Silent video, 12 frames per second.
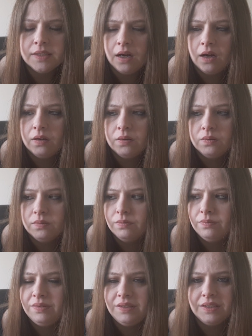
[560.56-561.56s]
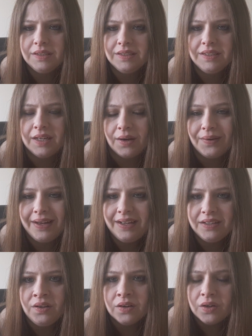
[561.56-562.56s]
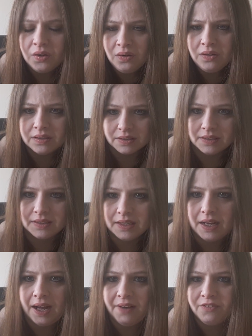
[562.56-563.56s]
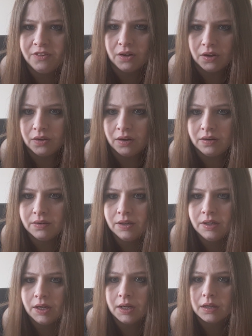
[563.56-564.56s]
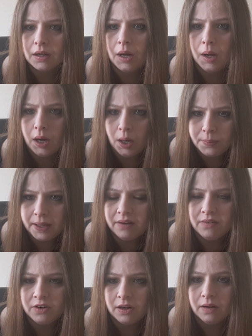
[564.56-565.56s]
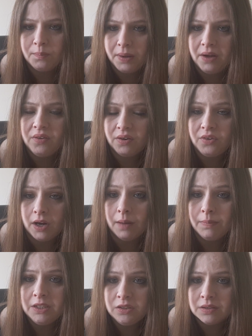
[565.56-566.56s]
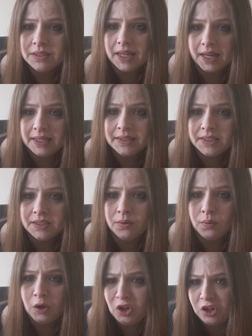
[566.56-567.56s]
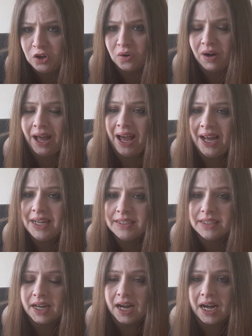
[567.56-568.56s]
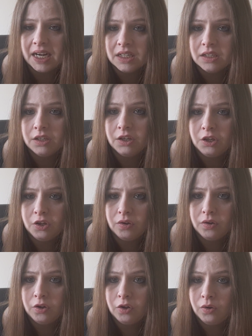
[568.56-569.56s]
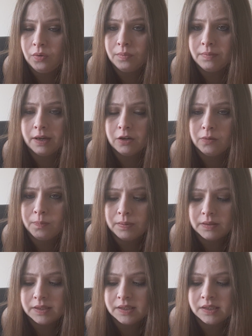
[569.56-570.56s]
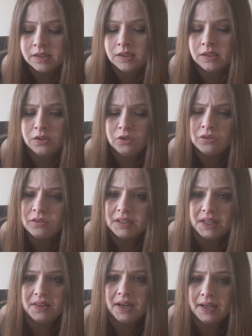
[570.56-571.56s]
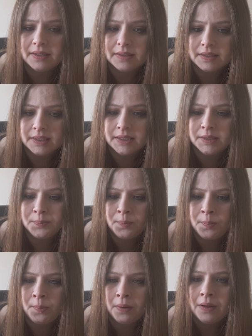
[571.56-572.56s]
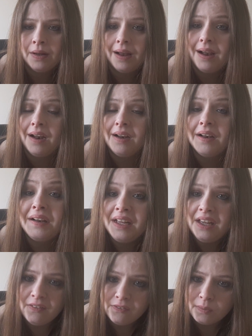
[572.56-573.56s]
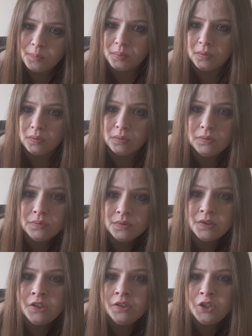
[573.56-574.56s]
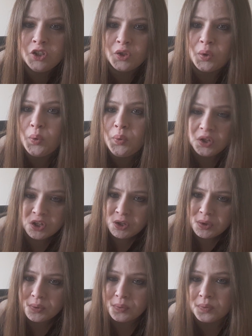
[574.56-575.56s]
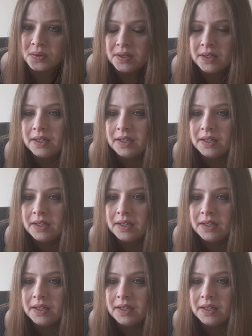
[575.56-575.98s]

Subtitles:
So, you know, it was after a long period of time, it does get into your head, and you make up a story that's believable to you.